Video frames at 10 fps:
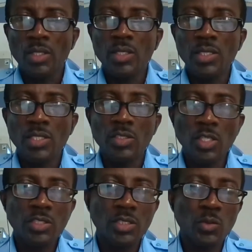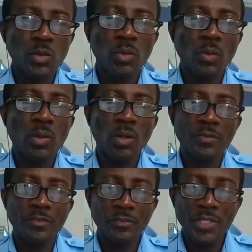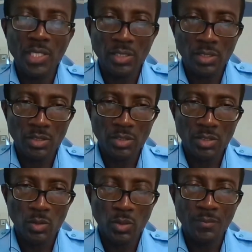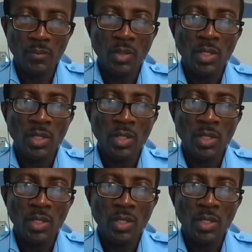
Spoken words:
the testosterone, what we call free testosterone,